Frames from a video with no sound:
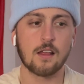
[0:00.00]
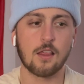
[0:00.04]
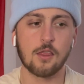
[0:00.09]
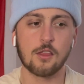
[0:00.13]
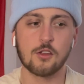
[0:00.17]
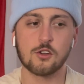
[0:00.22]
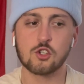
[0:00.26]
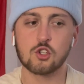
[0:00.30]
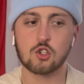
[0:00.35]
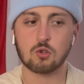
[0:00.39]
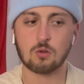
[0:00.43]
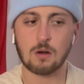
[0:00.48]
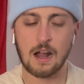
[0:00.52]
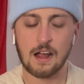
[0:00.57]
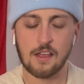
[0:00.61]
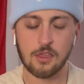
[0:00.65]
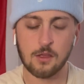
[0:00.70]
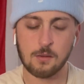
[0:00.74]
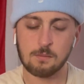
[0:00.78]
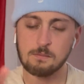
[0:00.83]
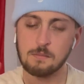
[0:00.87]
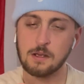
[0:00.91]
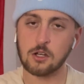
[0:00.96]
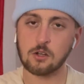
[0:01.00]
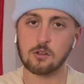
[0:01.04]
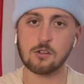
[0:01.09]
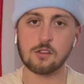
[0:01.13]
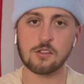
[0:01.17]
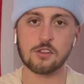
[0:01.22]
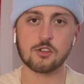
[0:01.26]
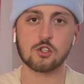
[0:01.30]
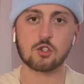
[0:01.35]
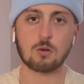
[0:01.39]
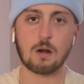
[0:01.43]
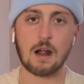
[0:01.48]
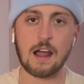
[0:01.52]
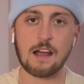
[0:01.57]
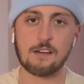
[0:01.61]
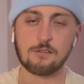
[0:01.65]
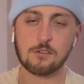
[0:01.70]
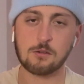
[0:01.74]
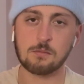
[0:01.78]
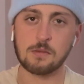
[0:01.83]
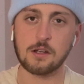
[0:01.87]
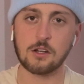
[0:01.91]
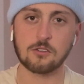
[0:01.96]
The draft, the middle of the
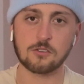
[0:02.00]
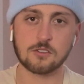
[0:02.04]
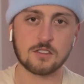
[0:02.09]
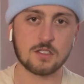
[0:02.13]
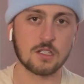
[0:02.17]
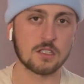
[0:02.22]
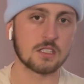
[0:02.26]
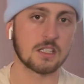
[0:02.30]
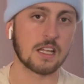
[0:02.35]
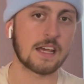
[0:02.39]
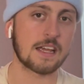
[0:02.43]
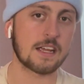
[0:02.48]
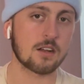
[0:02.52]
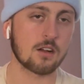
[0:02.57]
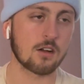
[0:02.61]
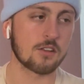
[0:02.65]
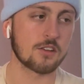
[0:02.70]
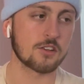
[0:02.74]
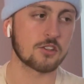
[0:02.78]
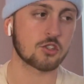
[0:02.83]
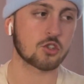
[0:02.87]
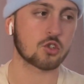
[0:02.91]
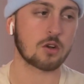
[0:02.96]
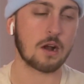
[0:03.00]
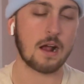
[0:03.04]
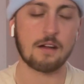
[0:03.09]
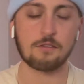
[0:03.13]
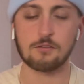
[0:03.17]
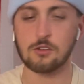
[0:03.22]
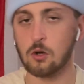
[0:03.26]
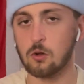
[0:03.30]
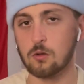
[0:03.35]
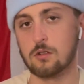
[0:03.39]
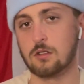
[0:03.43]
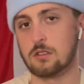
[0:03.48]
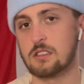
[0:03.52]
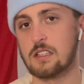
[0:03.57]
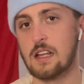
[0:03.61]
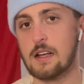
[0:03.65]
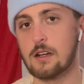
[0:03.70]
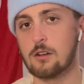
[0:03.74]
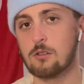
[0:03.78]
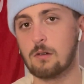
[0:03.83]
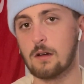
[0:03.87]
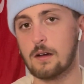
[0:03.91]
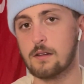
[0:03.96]
draft, middle to late of this draft don't look
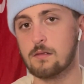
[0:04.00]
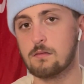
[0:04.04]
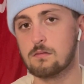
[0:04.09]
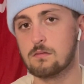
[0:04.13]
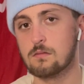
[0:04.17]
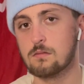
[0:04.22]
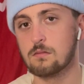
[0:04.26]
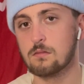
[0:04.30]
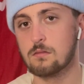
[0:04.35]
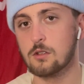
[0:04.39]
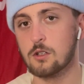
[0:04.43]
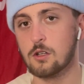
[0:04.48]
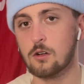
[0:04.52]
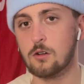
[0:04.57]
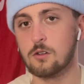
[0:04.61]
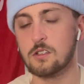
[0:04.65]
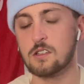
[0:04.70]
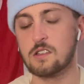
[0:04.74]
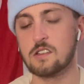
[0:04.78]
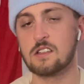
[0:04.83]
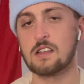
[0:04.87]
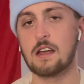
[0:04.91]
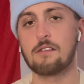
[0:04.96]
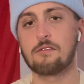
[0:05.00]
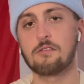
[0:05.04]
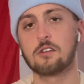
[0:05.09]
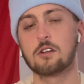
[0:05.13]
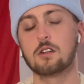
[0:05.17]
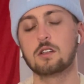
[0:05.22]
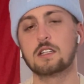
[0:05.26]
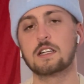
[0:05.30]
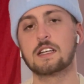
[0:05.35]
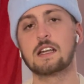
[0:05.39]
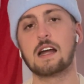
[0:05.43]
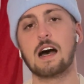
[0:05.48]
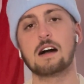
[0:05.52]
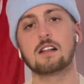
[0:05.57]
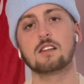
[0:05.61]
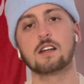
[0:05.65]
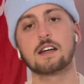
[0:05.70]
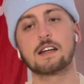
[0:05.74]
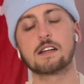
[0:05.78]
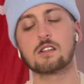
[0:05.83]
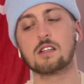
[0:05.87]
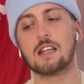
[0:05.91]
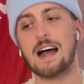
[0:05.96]
that great. You know, it's definitely not
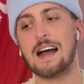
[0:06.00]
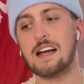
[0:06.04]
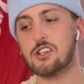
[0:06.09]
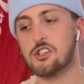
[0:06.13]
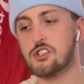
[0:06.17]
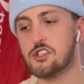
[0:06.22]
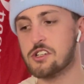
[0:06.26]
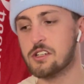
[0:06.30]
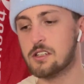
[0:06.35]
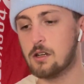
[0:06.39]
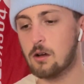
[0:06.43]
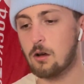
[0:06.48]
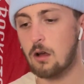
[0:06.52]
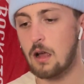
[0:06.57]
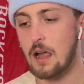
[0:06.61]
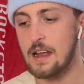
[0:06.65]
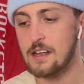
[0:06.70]
like last year.